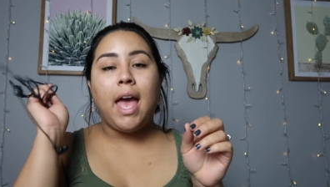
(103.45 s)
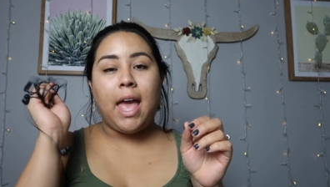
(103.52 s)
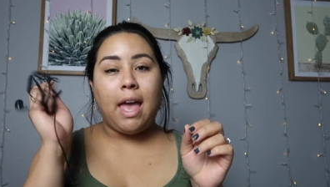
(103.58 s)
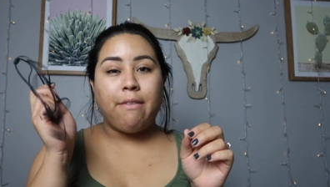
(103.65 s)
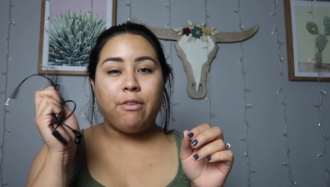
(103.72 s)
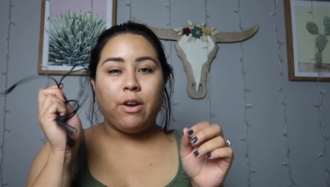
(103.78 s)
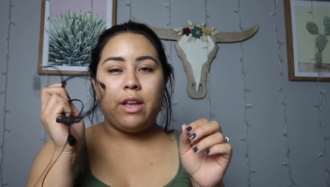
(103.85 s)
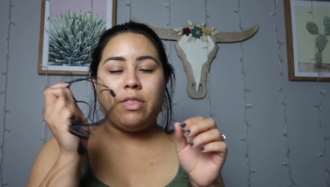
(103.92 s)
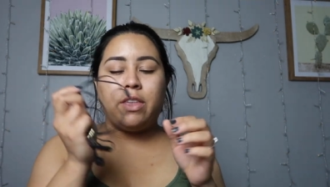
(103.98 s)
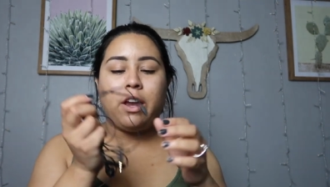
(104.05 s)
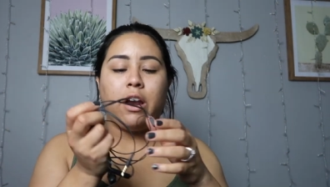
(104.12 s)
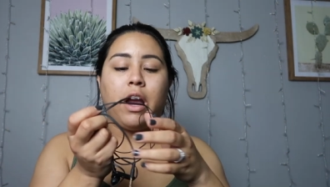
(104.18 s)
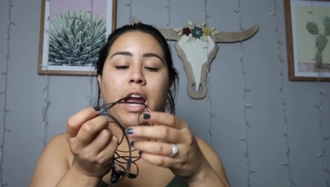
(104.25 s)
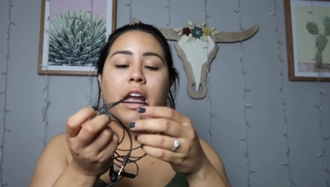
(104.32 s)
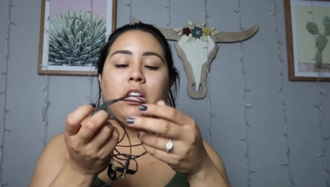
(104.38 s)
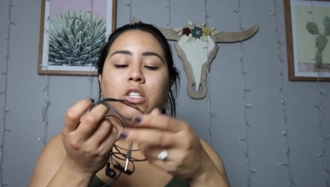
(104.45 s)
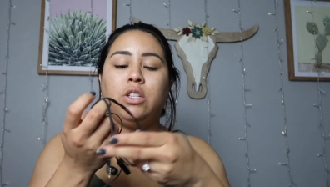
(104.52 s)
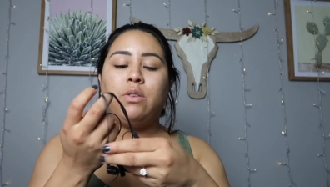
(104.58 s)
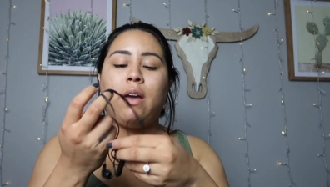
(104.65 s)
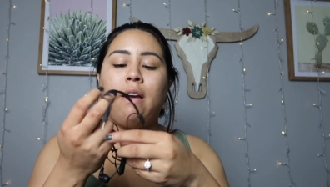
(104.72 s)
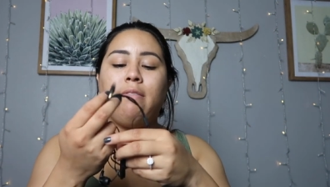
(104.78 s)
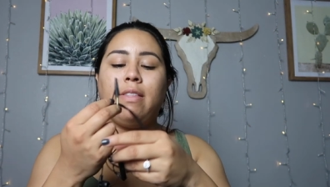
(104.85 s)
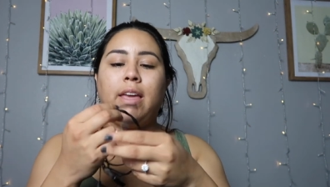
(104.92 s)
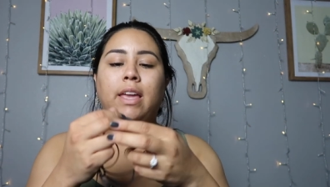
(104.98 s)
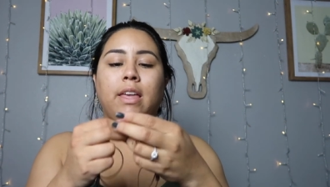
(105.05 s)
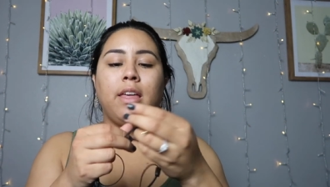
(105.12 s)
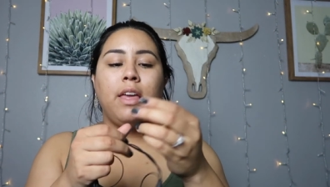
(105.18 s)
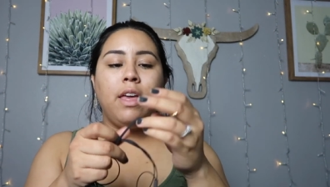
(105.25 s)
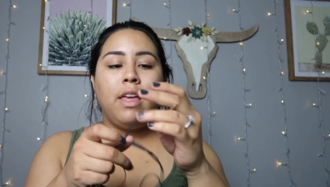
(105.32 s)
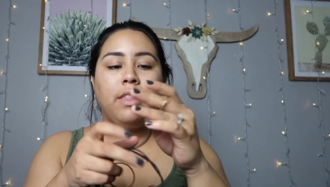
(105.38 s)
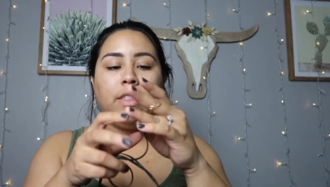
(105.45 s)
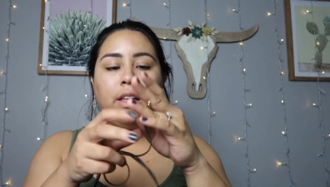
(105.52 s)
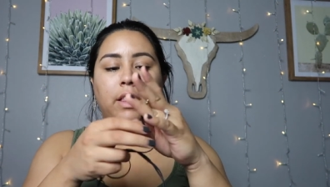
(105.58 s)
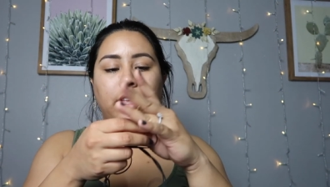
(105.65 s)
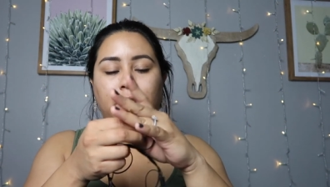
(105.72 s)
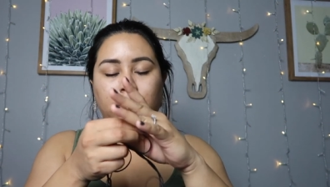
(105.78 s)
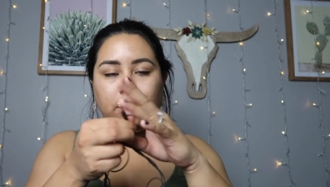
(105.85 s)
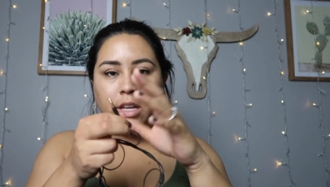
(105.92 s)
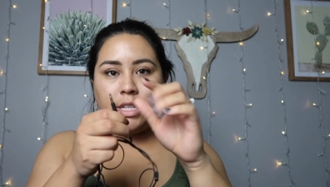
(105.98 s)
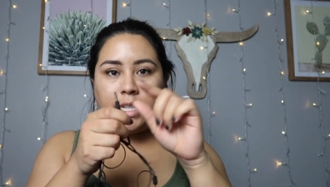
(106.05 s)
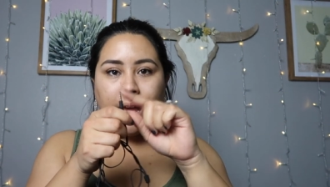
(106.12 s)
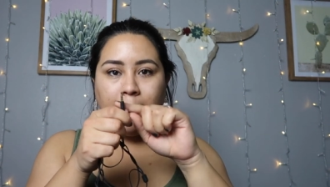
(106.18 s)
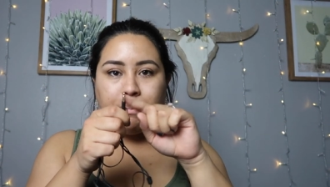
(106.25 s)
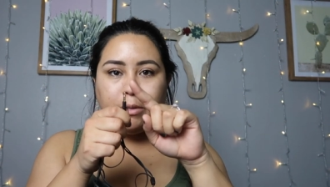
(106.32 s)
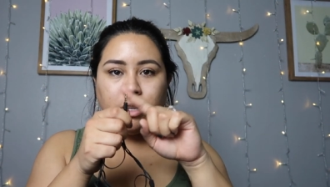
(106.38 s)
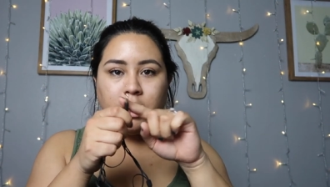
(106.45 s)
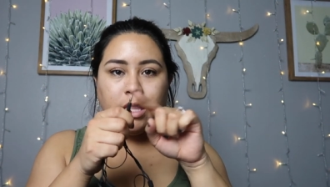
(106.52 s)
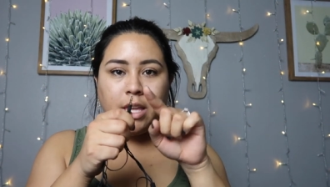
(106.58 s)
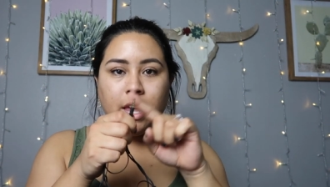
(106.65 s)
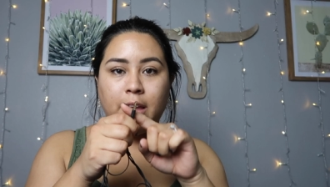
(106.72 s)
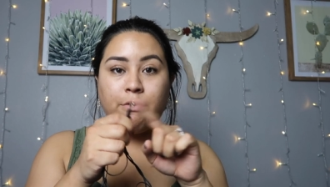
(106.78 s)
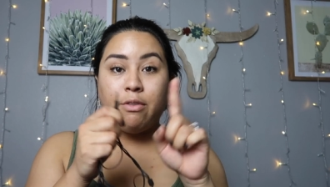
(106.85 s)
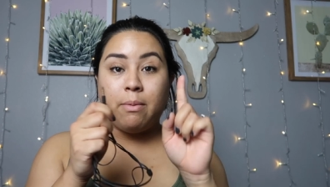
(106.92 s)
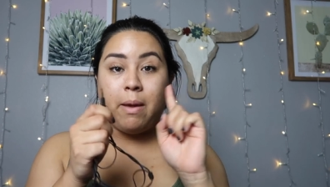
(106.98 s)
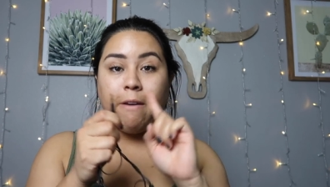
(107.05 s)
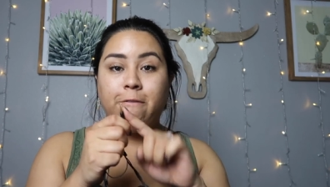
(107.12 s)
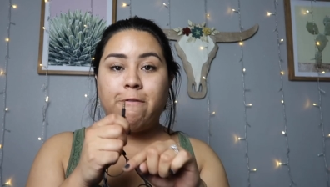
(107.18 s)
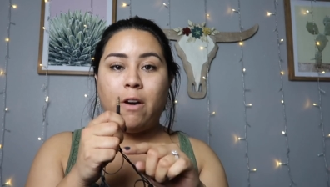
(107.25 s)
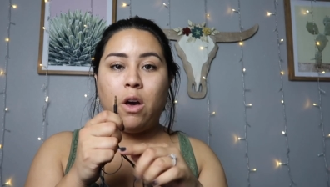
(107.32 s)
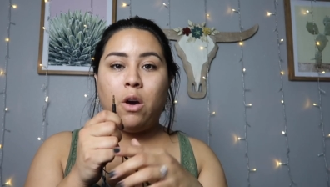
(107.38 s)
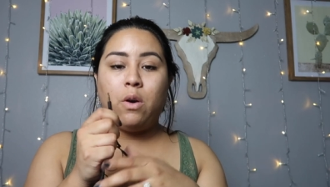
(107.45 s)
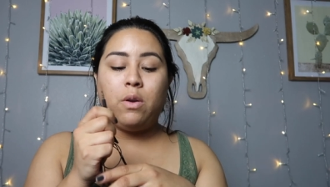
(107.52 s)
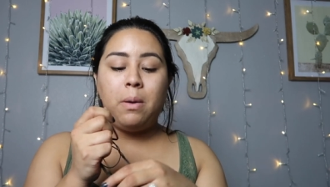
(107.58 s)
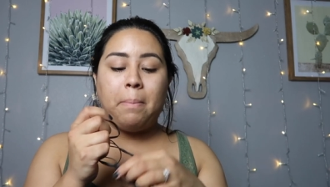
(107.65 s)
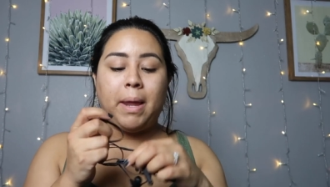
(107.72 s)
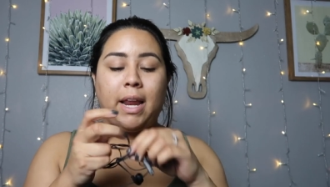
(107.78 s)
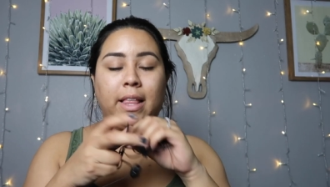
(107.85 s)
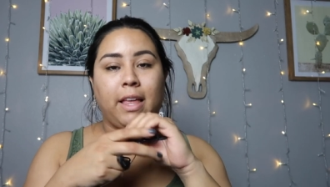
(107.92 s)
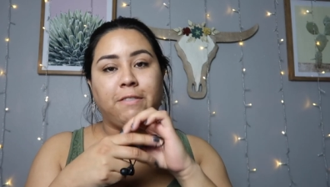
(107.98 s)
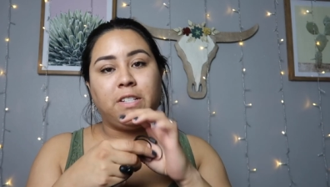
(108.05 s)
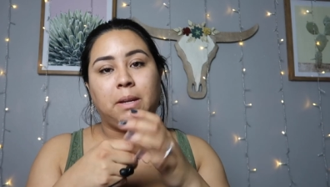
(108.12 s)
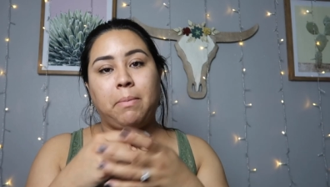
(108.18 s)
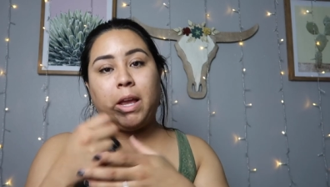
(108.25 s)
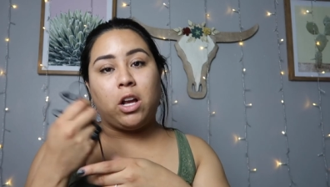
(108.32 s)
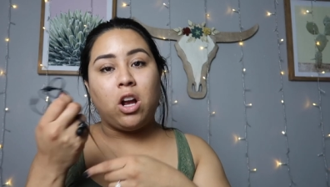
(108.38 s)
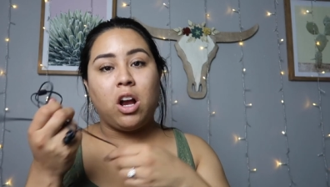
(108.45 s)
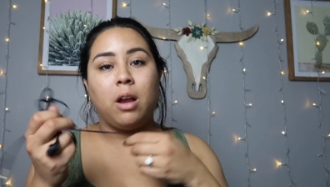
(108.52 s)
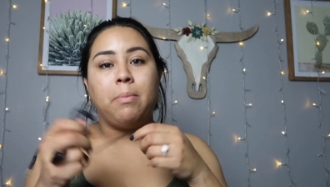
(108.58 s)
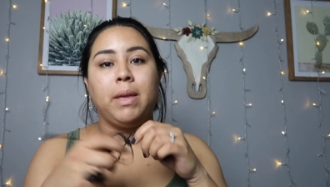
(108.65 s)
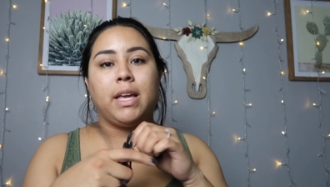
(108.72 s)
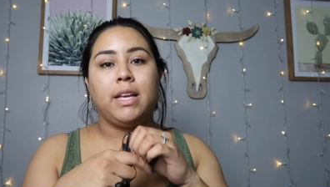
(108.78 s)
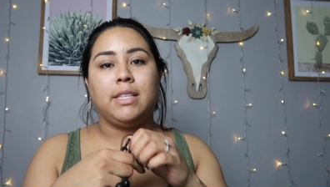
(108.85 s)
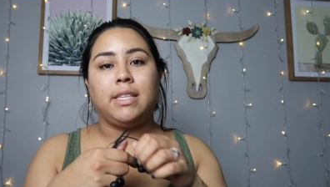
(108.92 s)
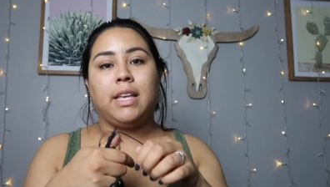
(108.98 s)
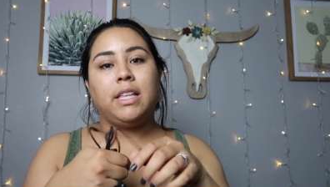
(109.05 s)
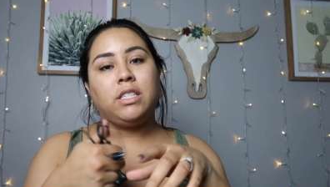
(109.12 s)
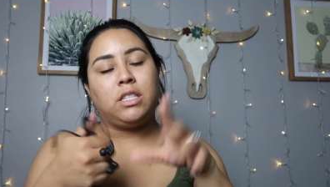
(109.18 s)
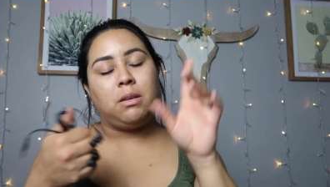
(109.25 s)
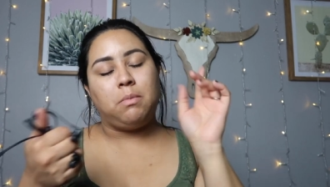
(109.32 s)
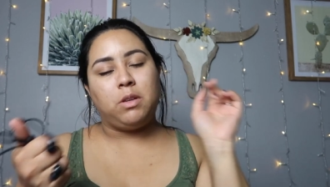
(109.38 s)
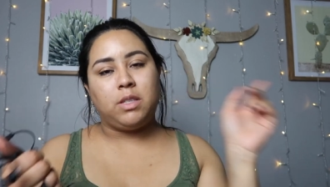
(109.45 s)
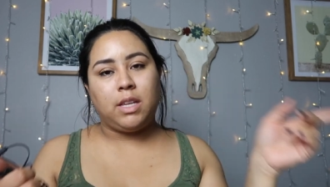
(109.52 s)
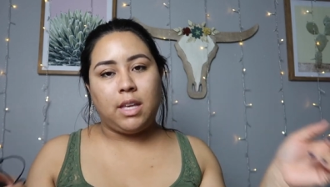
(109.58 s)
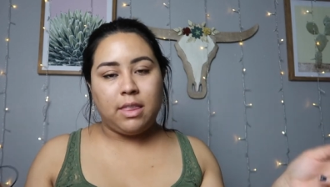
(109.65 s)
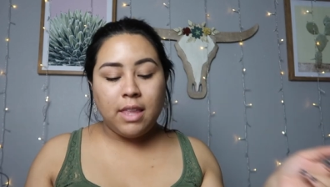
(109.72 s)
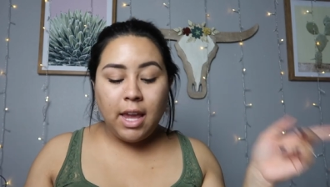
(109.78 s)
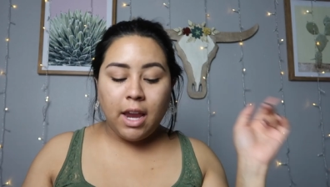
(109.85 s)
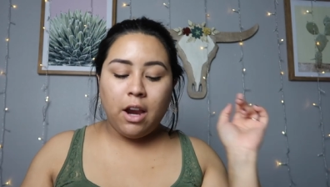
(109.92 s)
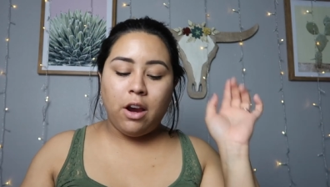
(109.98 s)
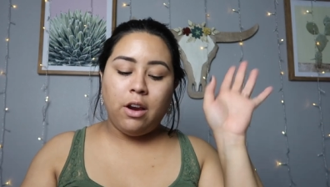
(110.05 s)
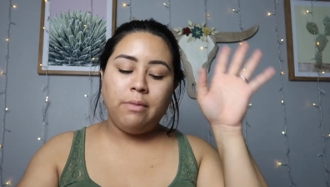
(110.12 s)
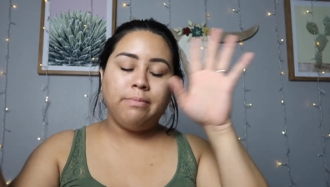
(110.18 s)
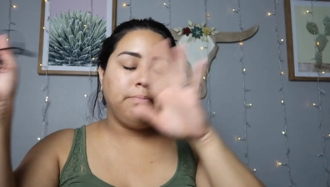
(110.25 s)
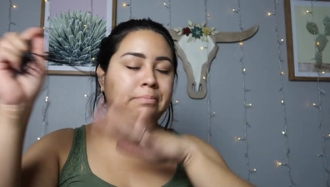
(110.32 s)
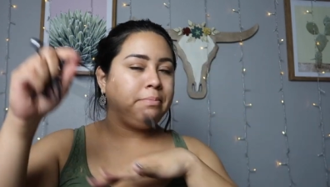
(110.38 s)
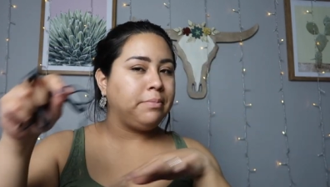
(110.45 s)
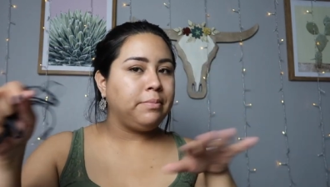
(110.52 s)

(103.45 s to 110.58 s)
I have it right there. I do have like the little adapter thing for my phone, but I left it in my car because I listen to music in there.